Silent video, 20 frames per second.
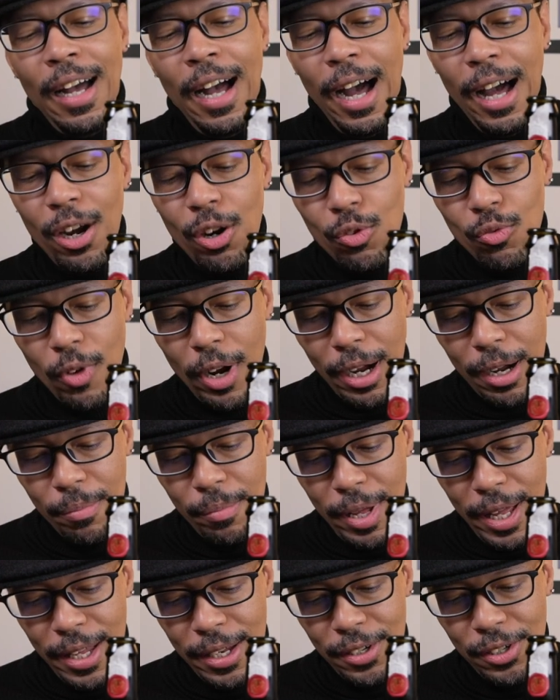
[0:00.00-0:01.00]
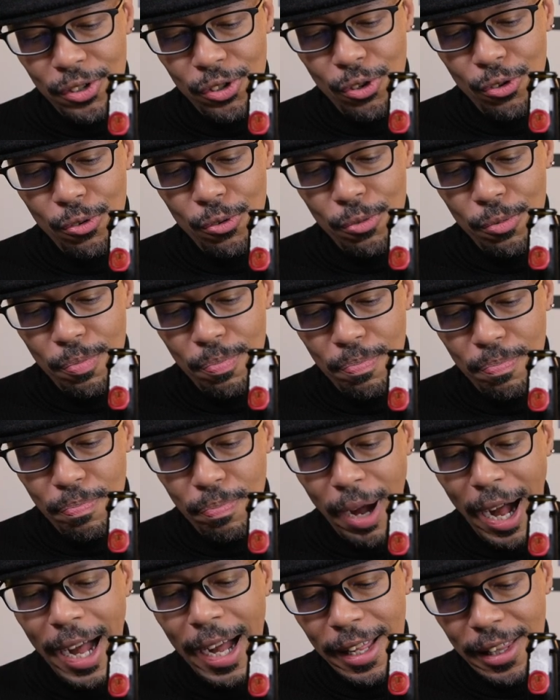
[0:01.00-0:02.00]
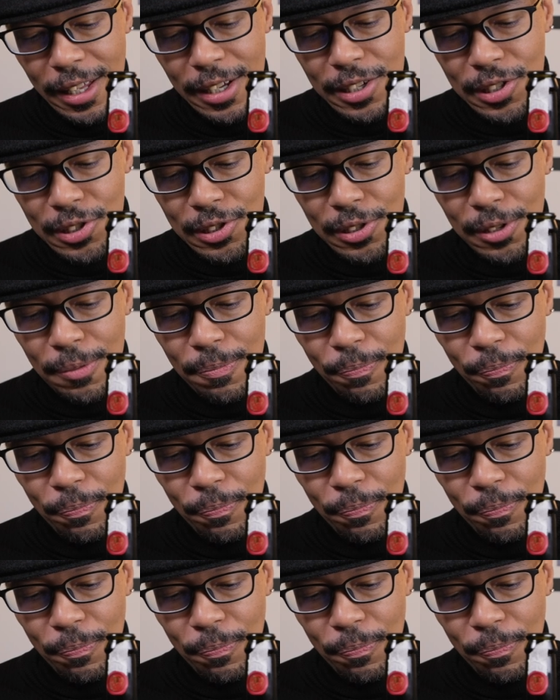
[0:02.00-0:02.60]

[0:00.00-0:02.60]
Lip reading: I don't recommend you buy this